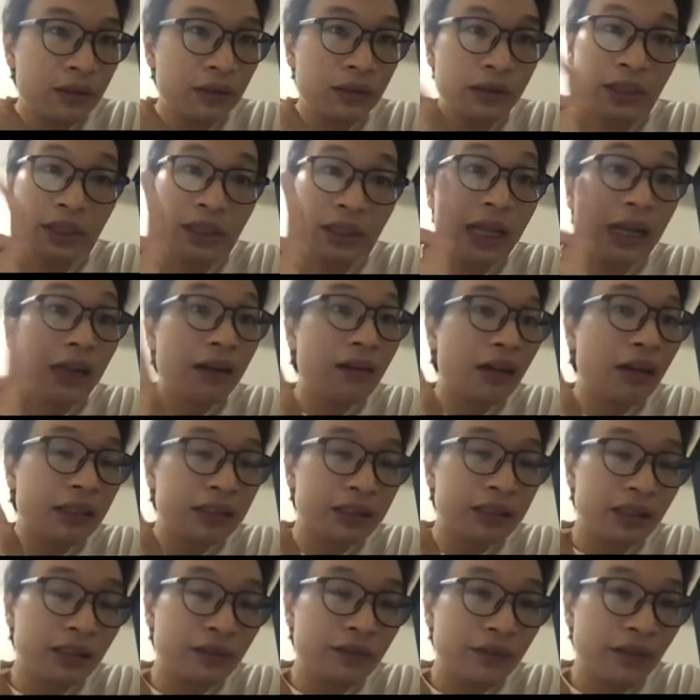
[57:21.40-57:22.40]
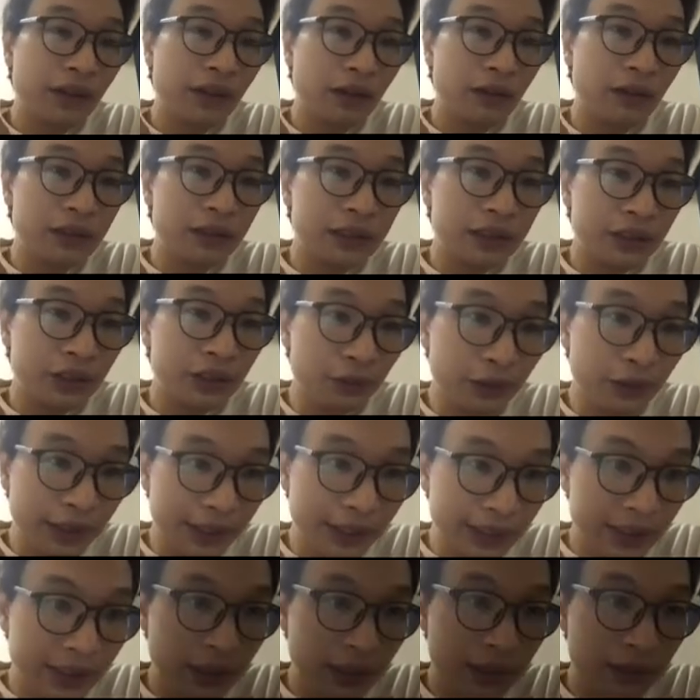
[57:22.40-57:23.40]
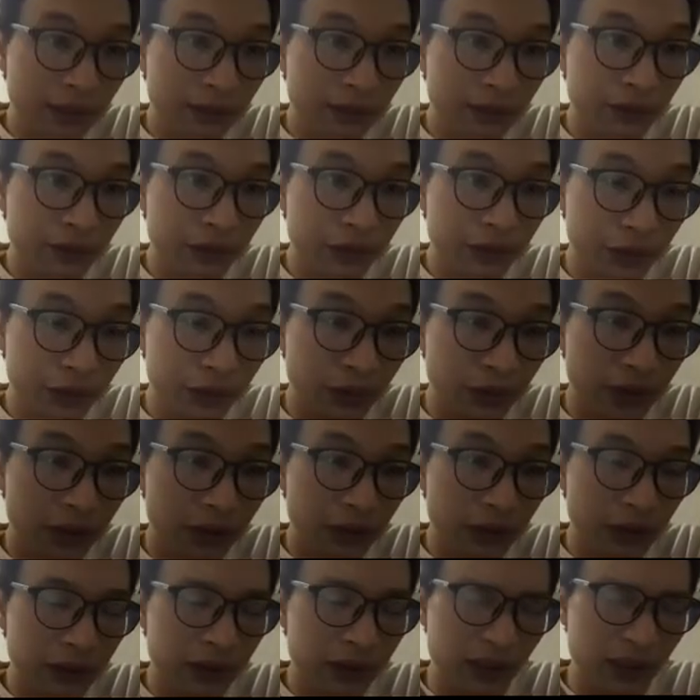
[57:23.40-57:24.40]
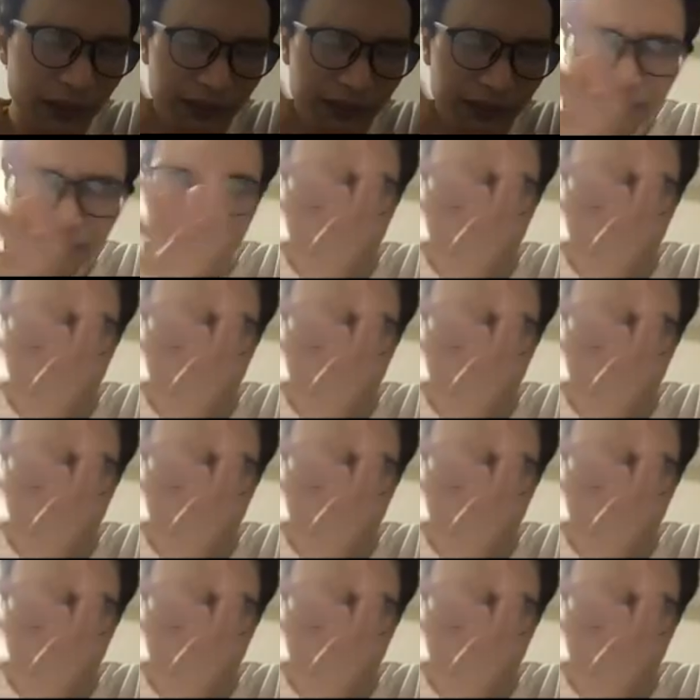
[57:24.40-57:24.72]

So the Lagrangian flow is unique for sure. The